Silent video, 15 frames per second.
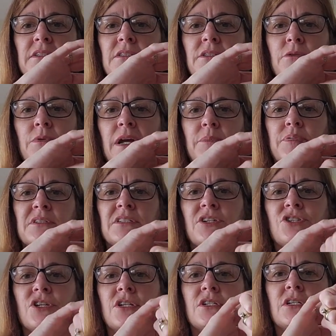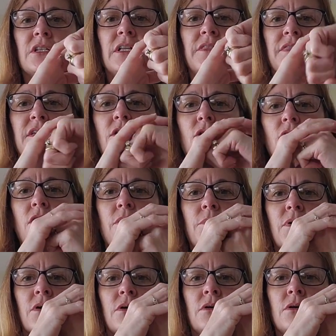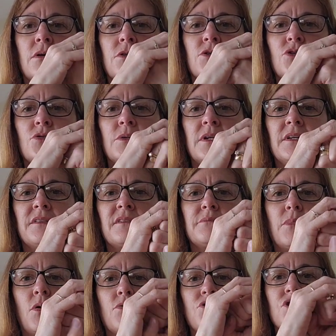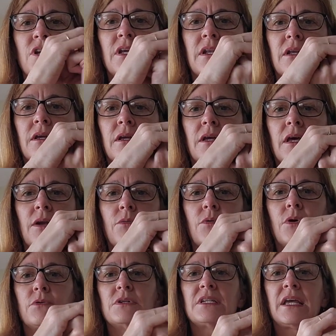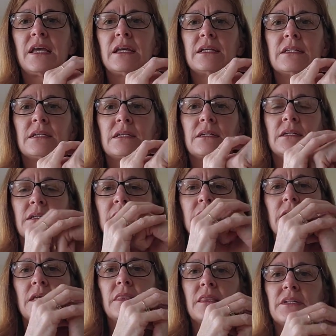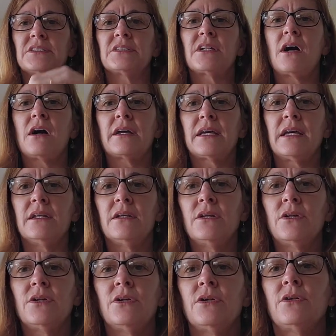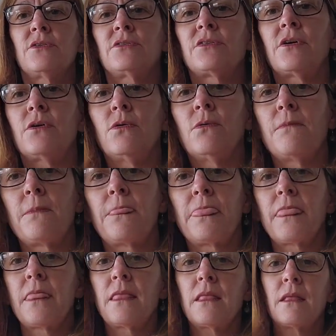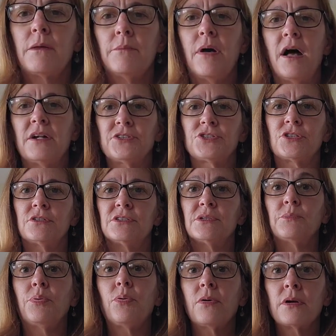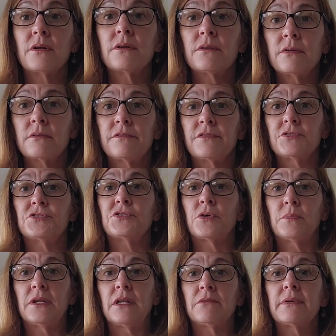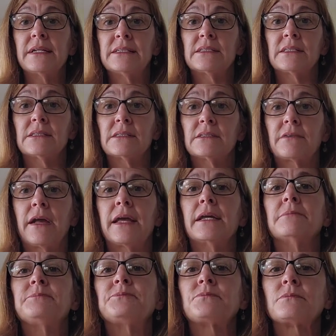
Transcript: is in the right position to let the arm do its motion and rotate in the socket. So posture is important for so many reasons, right?